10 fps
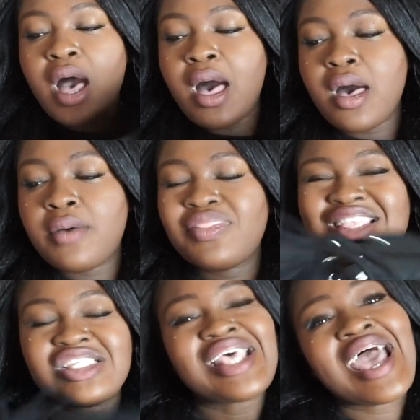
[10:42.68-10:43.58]
um,
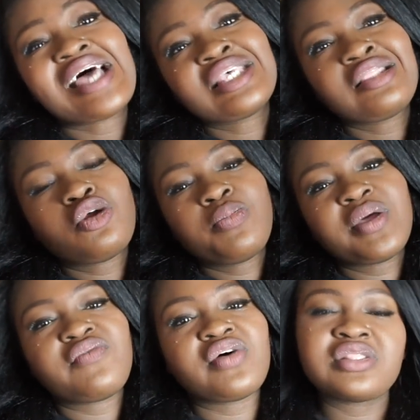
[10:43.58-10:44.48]
that just adds a little
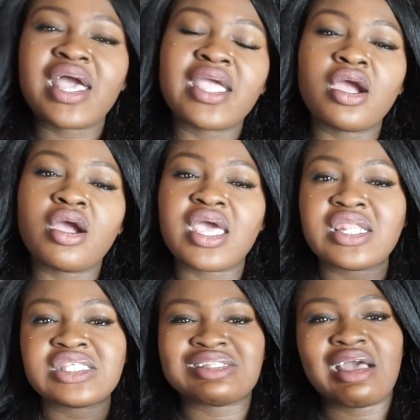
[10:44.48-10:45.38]
bit of a layer
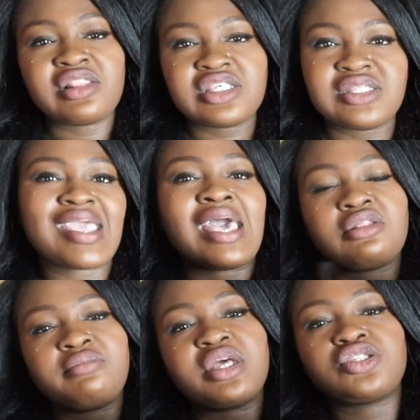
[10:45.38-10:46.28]
and a stylistic
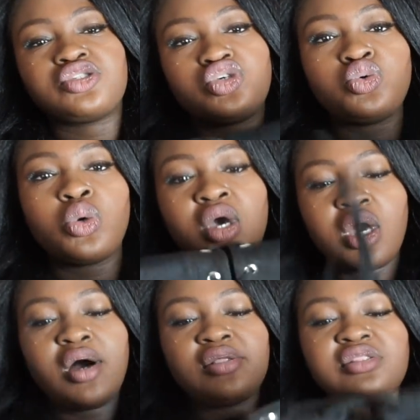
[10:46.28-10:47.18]
element to a